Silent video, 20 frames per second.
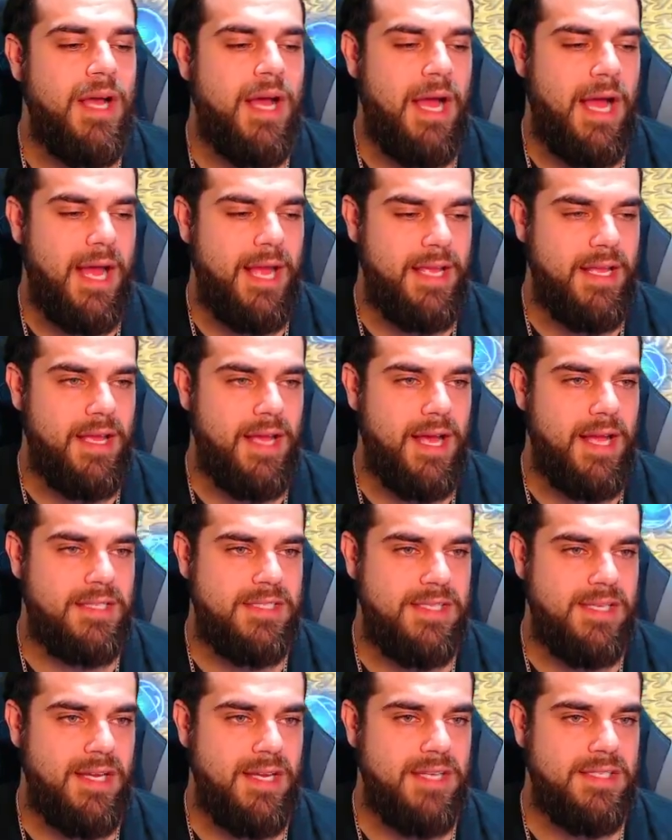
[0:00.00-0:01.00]
I got
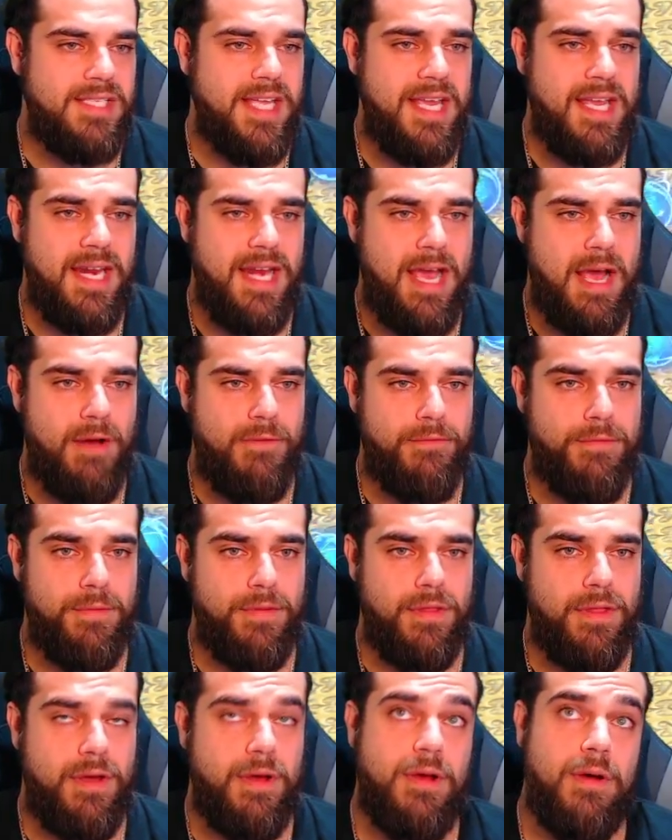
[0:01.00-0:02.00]
taken out
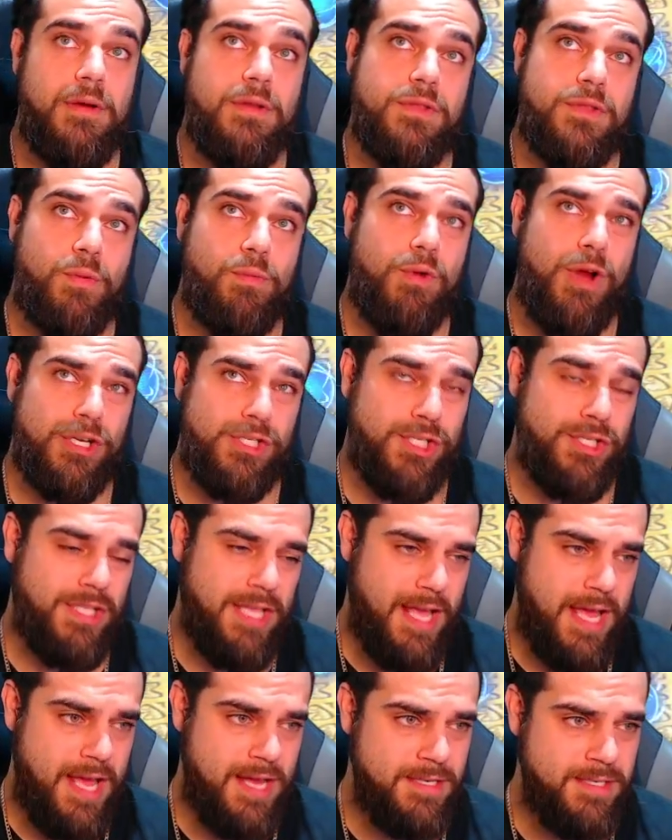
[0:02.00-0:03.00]
for the rush at the
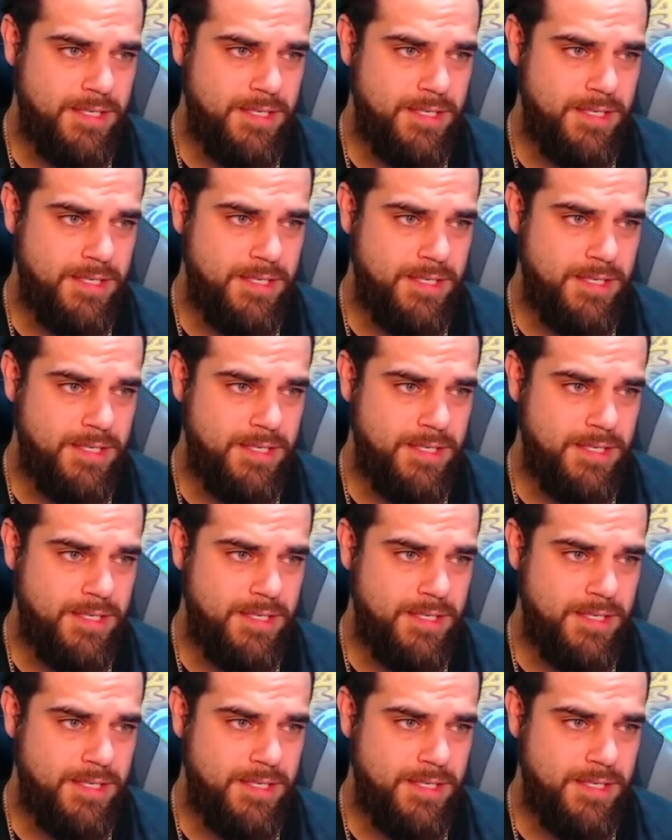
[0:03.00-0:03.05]
end.